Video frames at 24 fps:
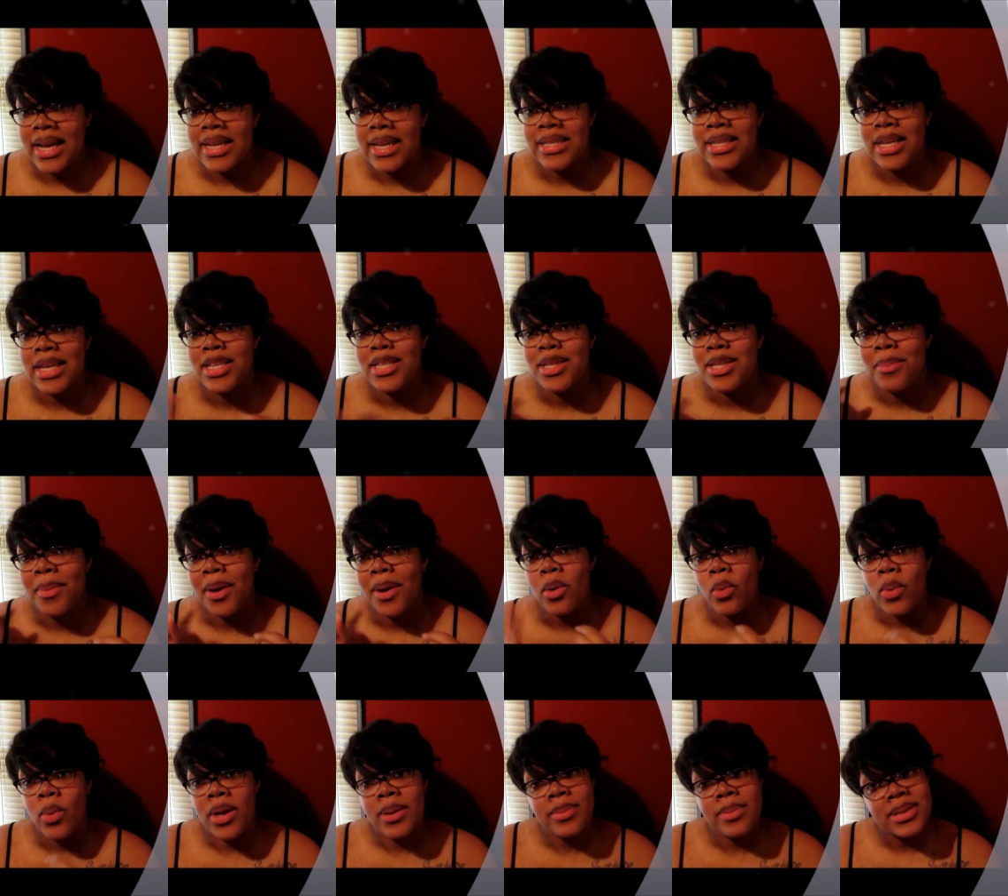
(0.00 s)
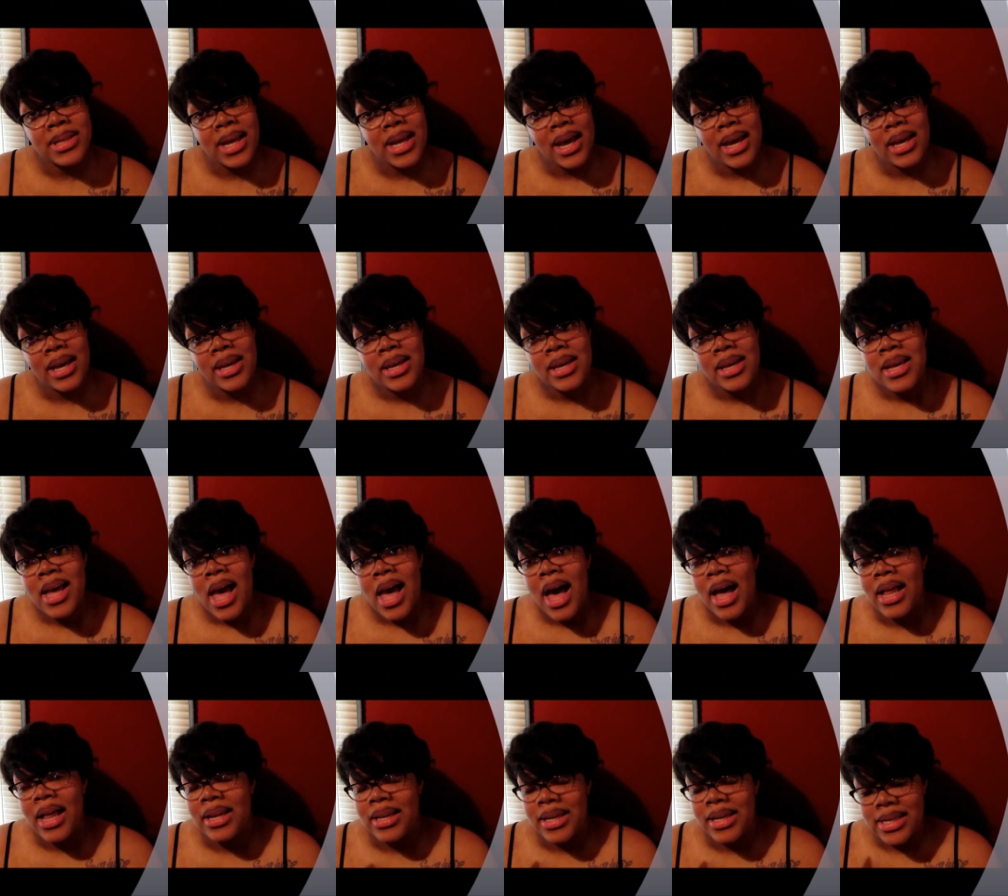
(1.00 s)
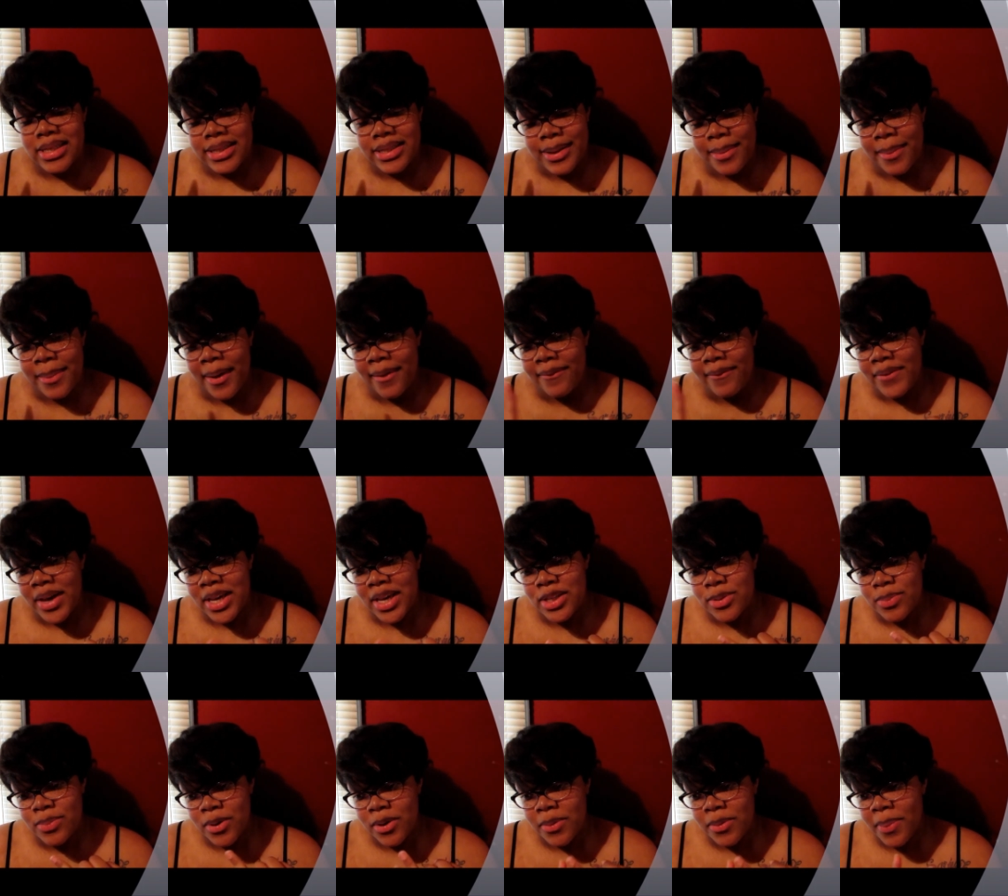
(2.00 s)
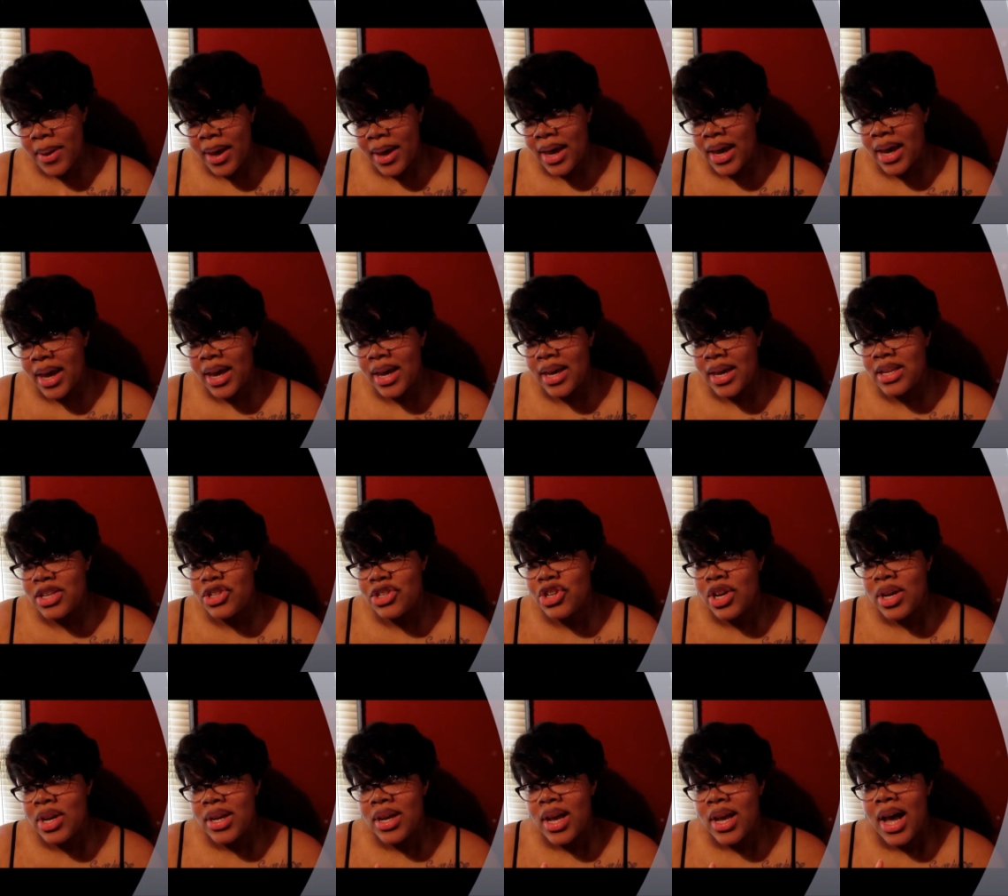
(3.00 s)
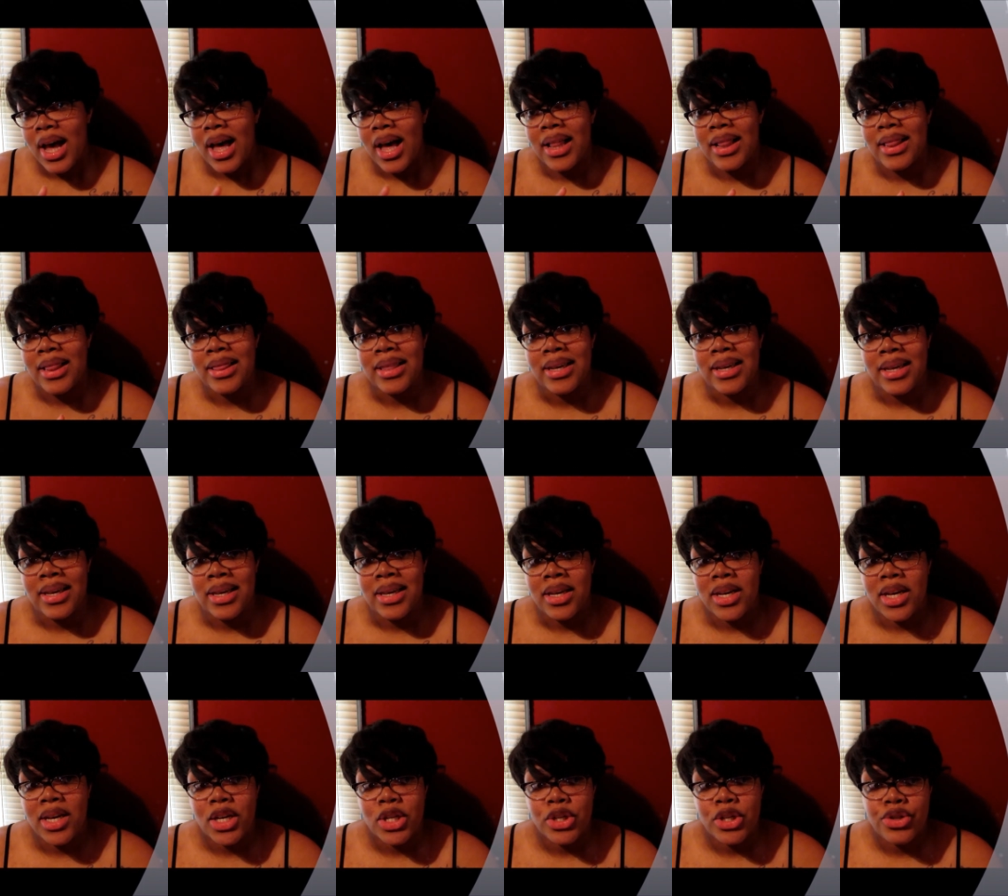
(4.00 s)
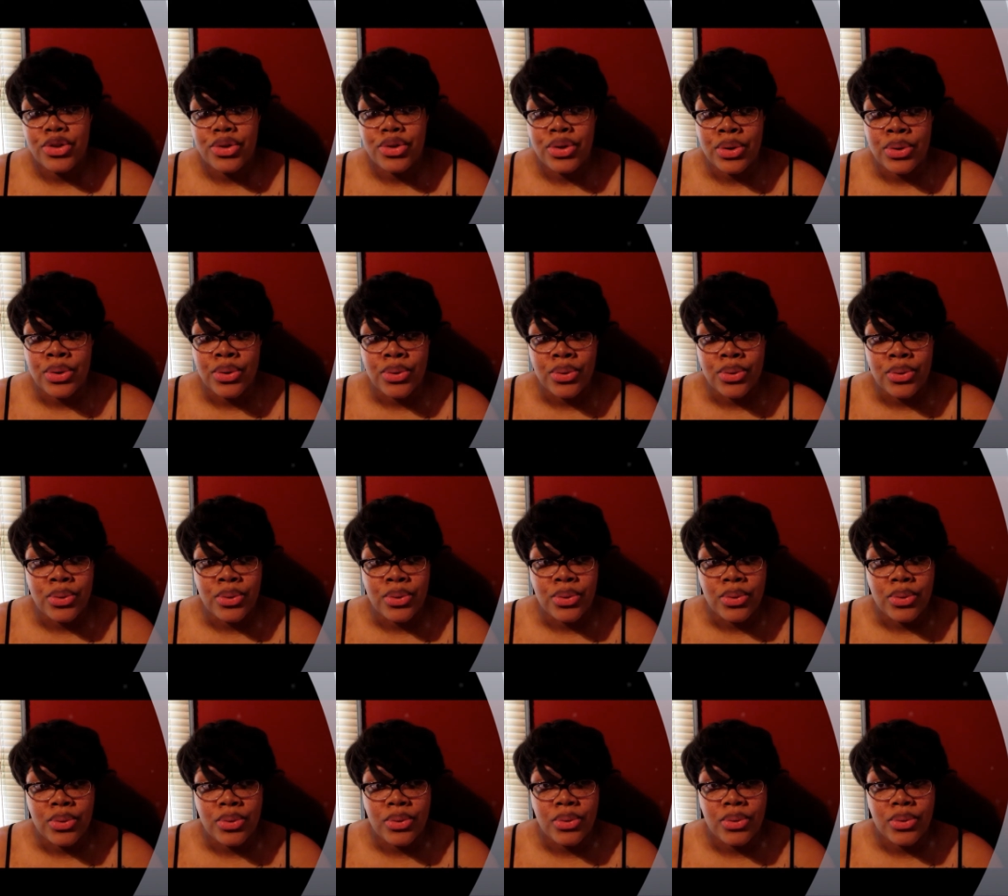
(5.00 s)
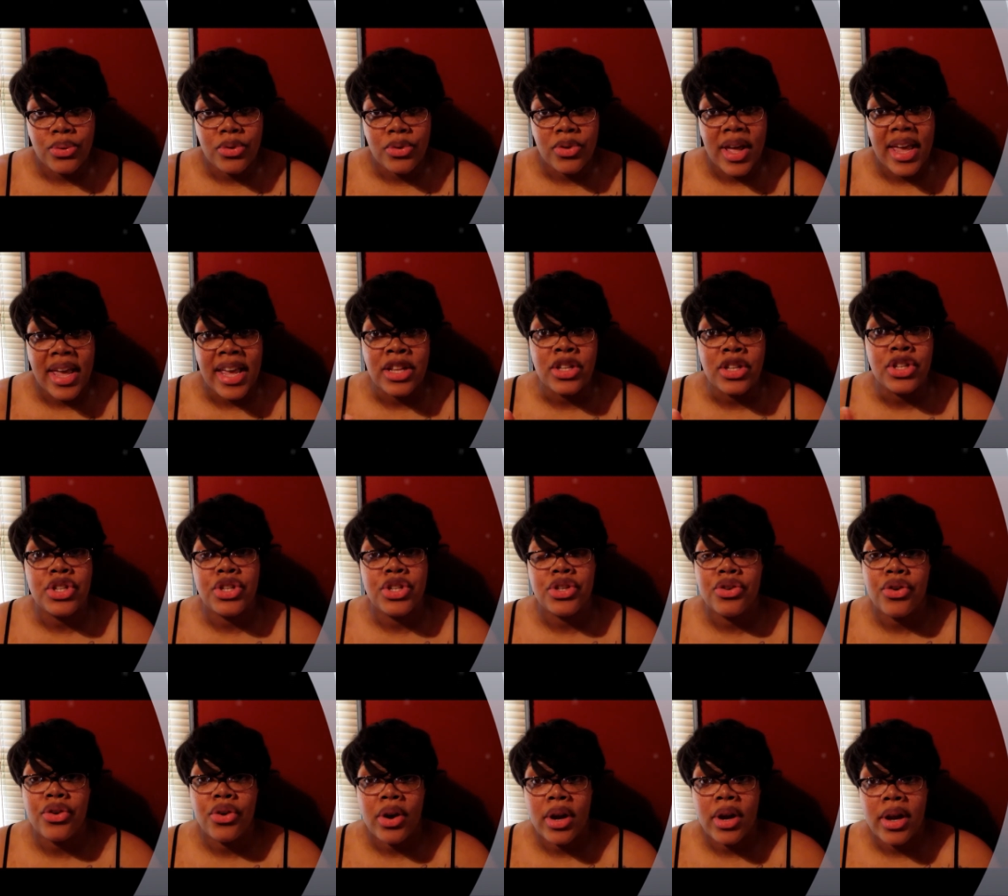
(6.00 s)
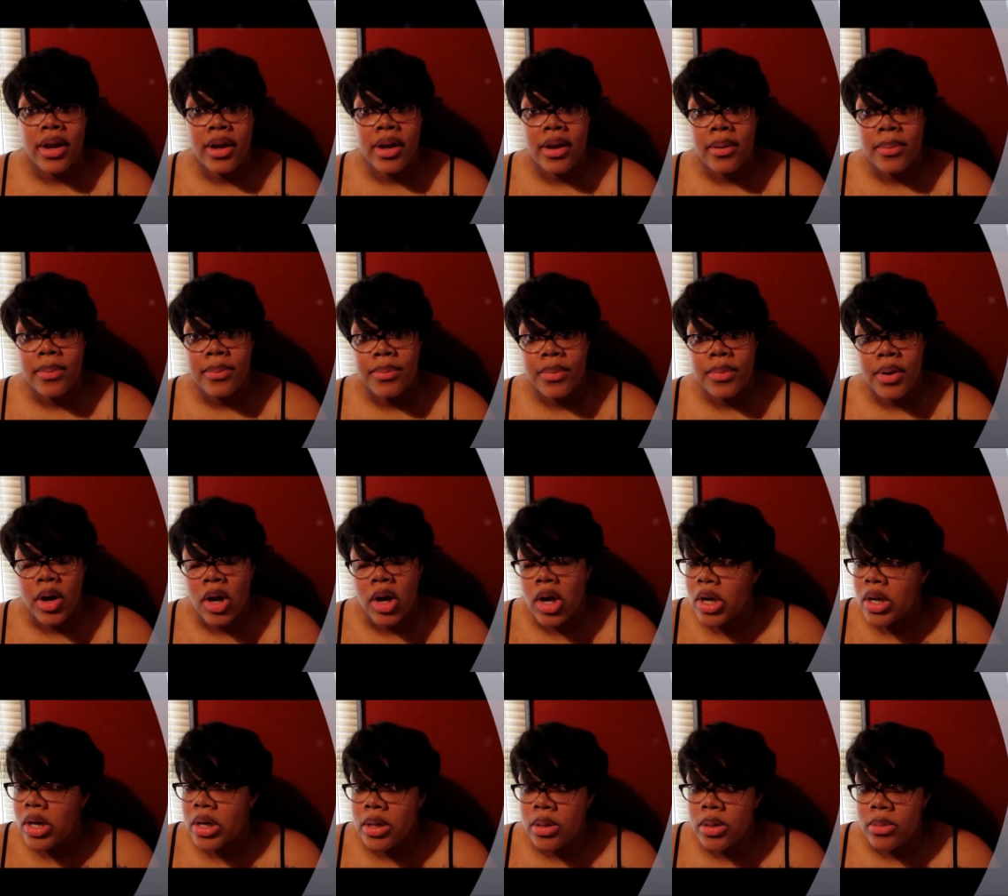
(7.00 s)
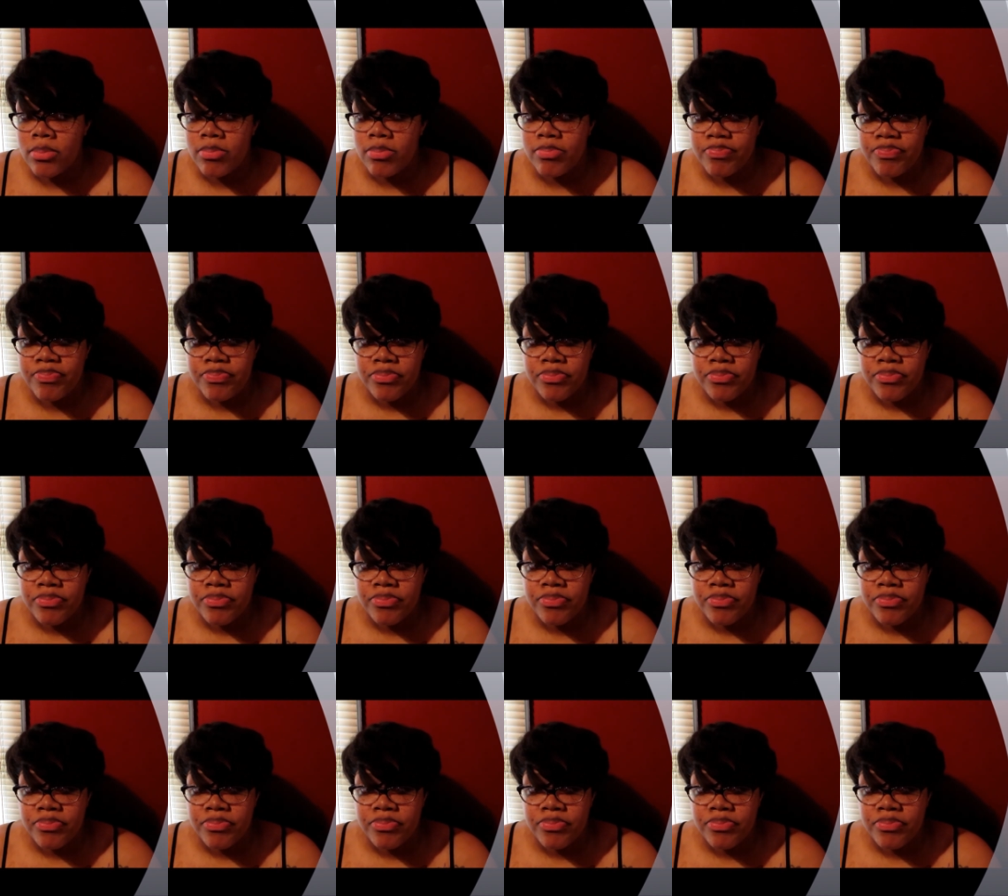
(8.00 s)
I said, to my website, a link to my Facebook page, a link to Instagram. Um,